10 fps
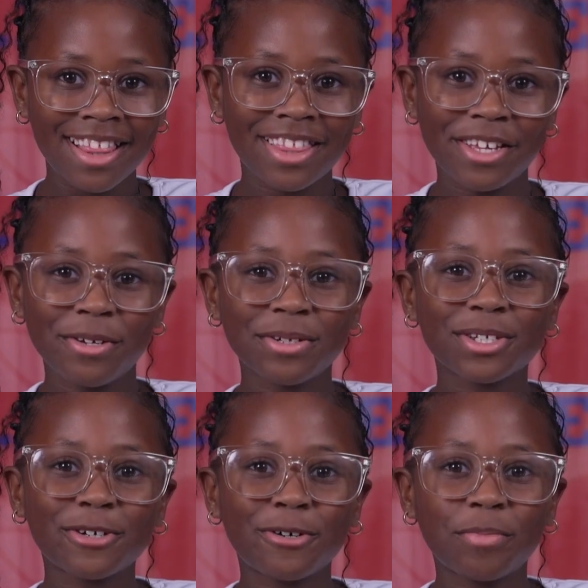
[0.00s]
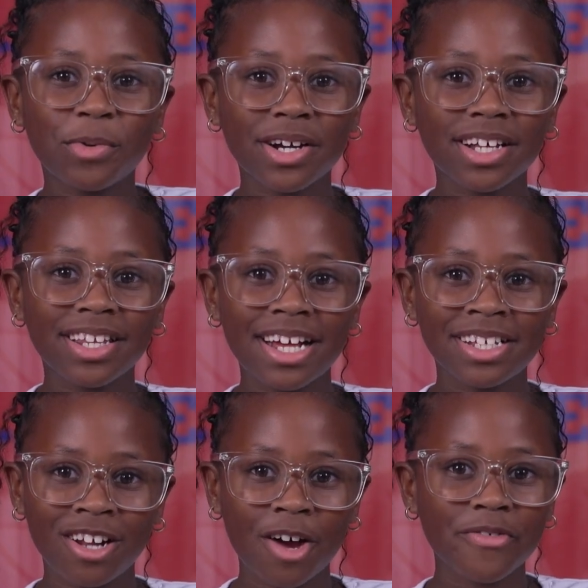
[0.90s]
The new school board
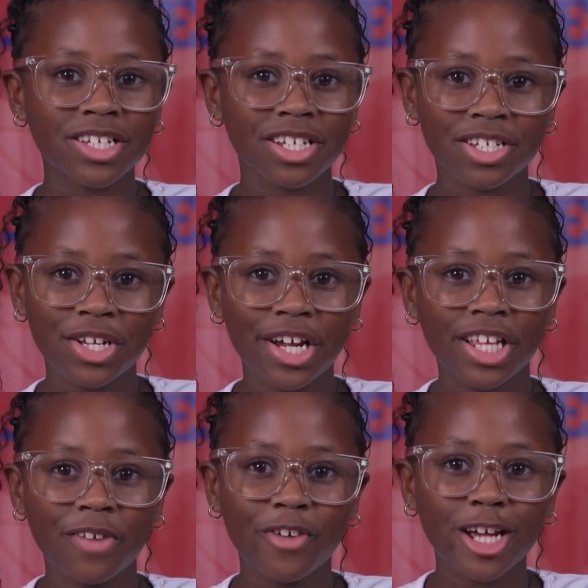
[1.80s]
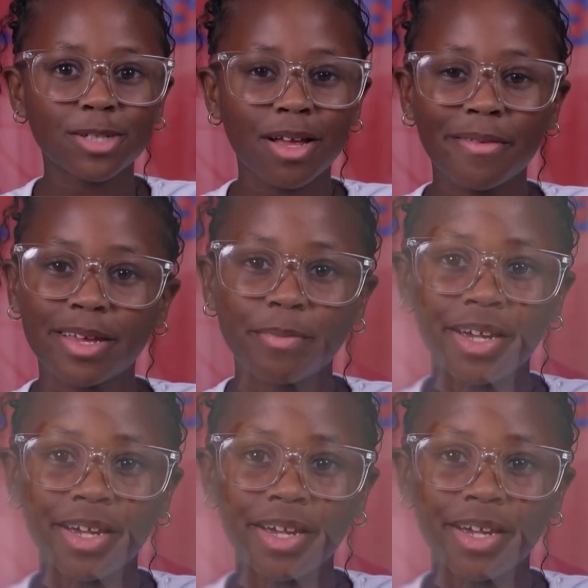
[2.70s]
elected officers during their first public